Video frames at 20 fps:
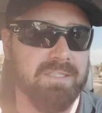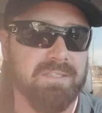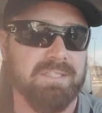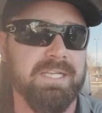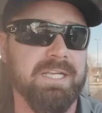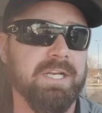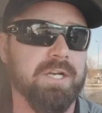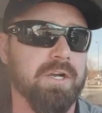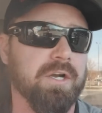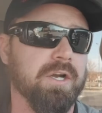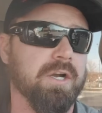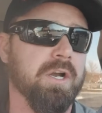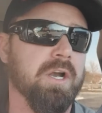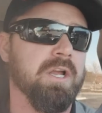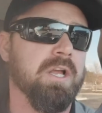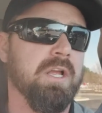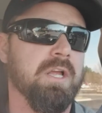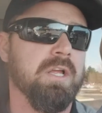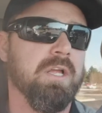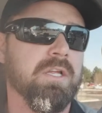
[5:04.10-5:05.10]
leader
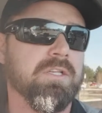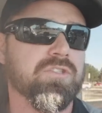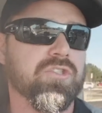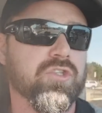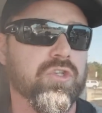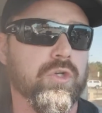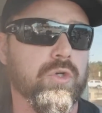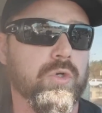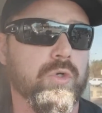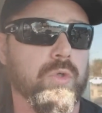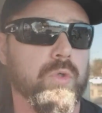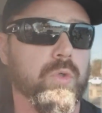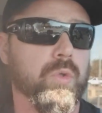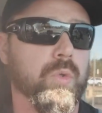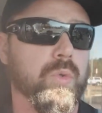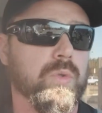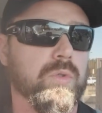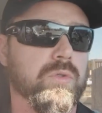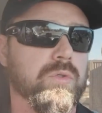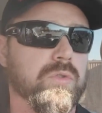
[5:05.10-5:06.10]

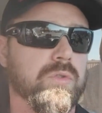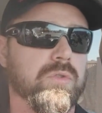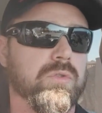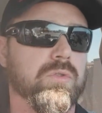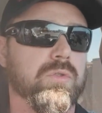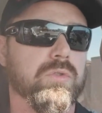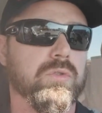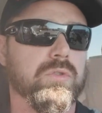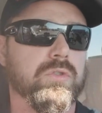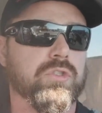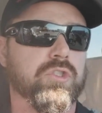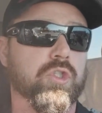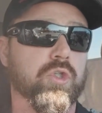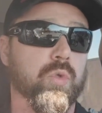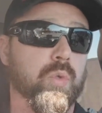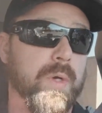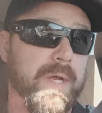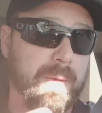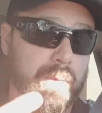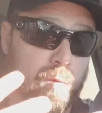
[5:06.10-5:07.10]
to
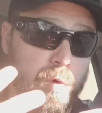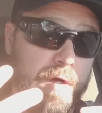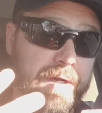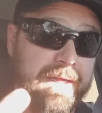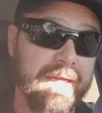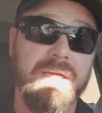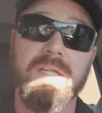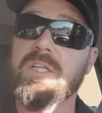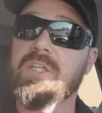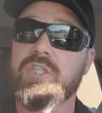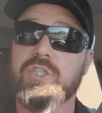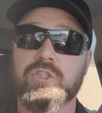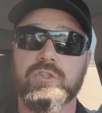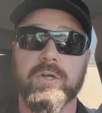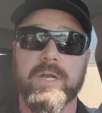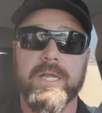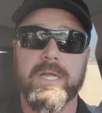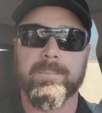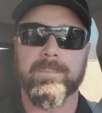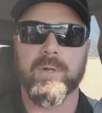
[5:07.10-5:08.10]
one,
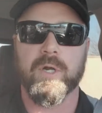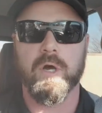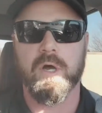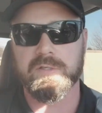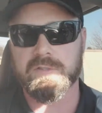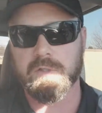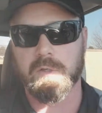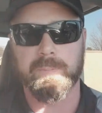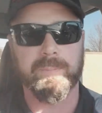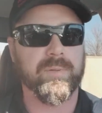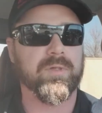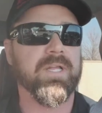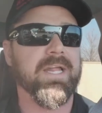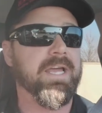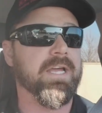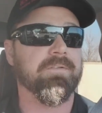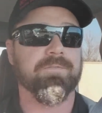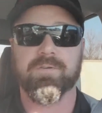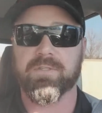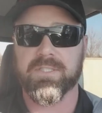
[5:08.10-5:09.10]
illustrate, but also
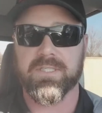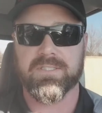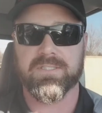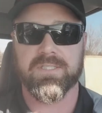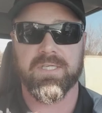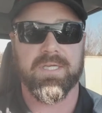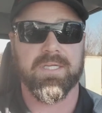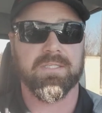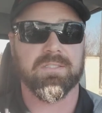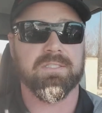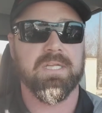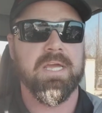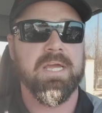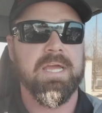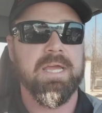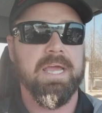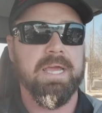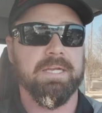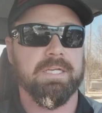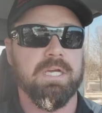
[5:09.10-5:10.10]
plan for these things
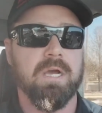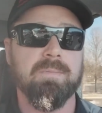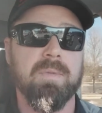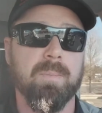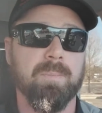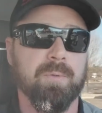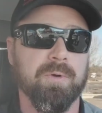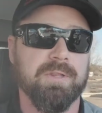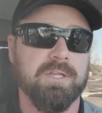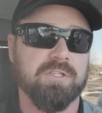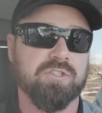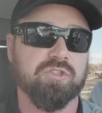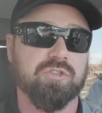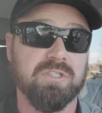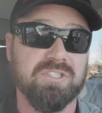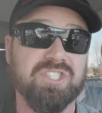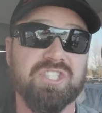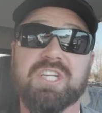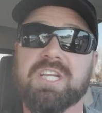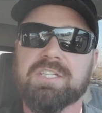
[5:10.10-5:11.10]
and come up with a
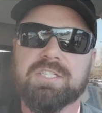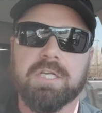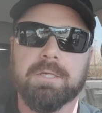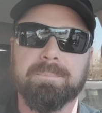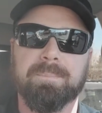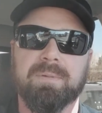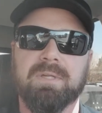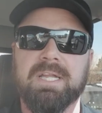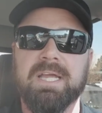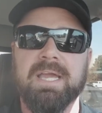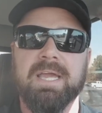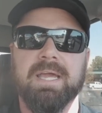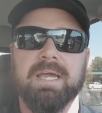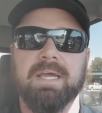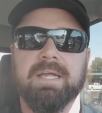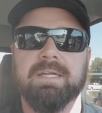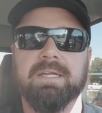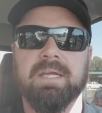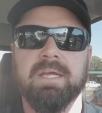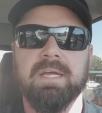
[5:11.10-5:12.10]
strategic
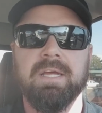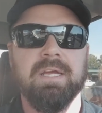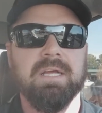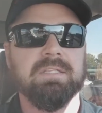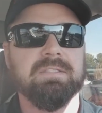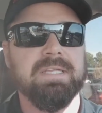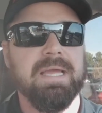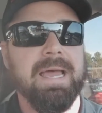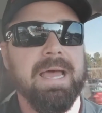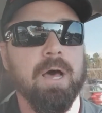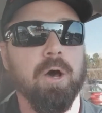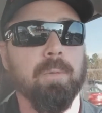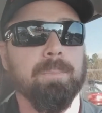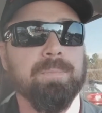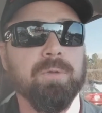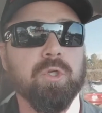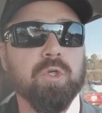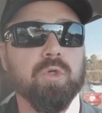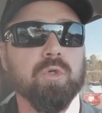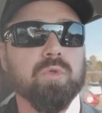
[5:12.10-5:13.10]
plan to help
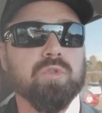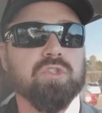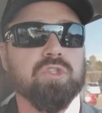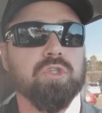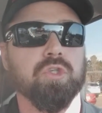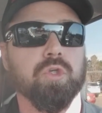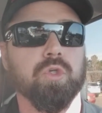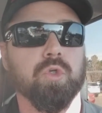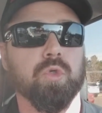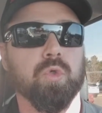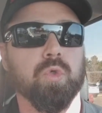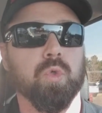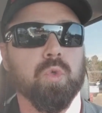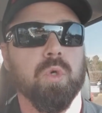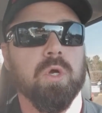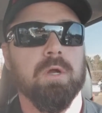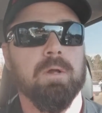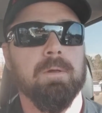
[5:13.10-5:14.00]
you to